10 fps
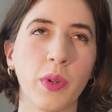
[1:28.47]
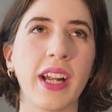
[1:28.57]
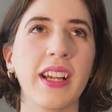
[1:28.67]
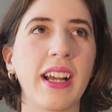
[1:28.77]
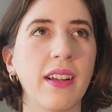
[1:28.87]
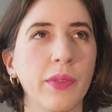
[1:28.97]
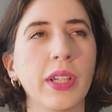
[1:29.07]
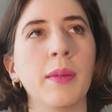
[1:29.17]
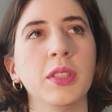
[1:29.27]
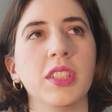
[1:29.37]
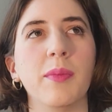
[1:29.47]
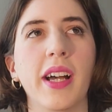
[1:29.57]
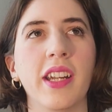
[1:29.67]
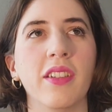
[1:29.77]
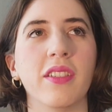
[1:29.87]
what comes to
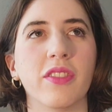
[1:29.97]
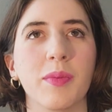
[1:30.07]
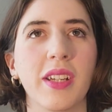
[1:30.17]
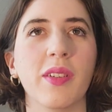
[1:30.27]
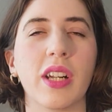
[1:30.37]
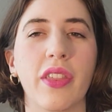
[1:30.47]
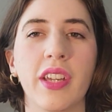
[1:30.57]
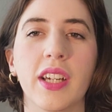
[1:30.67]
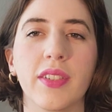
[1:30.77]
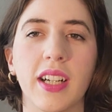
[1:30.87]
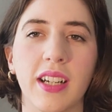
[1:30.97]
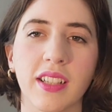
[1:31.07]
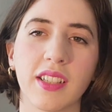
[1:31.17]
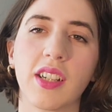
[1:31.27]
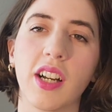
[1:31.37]
mind for me when I think of
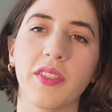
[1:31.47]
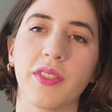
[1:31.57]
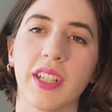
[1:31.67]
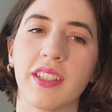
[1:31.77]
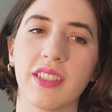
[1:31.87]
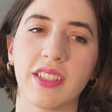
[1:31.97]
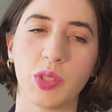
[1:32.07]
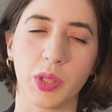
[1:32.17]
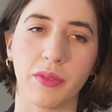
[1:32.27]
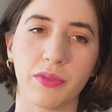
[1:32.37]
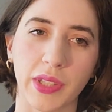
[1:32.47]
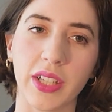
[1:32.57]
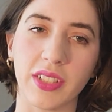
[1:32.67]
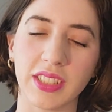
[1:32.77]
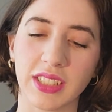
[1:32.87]
a confident sort of
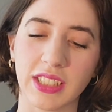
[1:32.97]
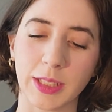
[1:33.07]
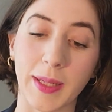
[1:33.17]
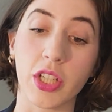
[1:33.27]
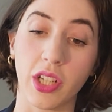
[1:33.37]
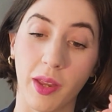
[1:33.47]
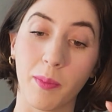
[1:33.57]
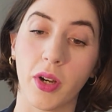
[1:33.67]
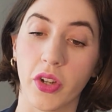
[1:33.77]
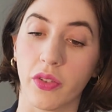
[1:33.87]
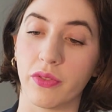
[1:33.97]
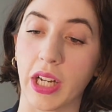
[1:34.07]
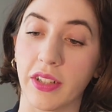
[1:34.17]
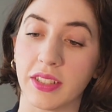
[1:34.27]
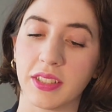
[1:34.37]
fragrance, especially modern
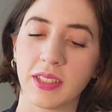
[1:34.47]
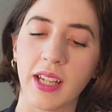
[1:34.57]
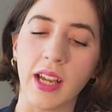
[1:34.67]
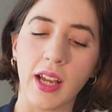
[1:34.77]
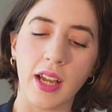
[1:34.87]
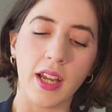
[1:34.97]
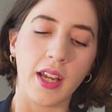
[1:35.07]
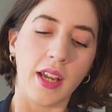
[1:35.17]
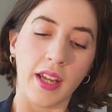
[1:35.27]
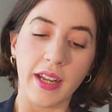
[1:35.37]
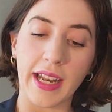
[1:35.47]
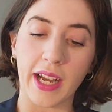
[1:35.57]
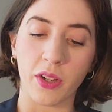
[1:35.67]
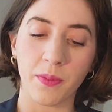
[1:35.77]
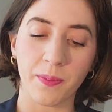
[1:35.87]
fragrance.
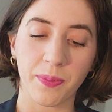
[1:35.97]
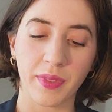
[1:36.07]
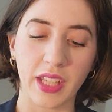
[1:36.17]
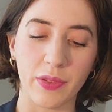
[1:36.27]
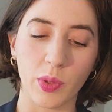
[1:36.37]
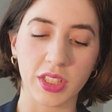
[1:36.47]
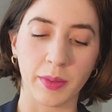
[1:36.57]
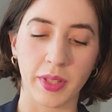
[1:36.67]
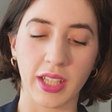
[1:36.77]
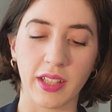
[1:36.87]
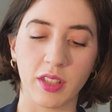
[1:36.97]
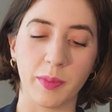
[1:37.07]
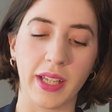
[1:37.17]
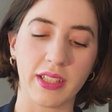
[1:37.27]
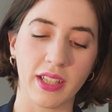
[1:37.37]
Now, if you want something a
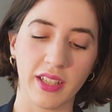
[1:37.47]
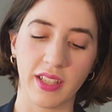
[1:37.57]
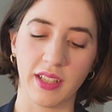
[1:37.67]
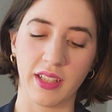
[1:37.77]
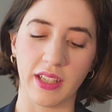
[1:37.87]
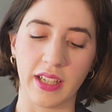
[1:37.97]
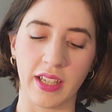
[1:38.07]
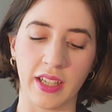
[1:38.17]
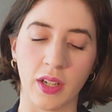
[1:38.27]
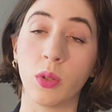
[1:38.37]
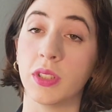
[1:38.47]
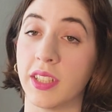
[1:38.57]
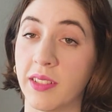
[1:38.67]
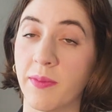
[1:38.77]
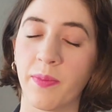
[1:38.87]
little bit
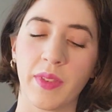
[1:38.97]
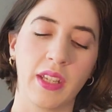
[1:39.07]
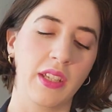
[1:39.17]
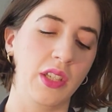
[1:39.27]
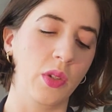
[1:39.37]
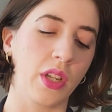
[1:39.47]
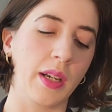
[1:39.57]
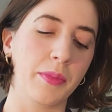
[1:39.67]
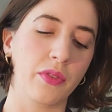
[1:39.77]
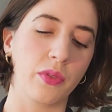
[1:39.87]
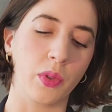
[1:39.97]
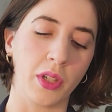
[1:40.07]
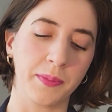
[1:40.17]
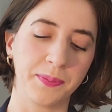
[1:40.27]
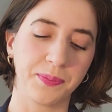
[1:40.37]
older, you can opt
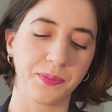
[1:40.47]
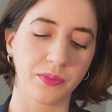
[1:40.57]
for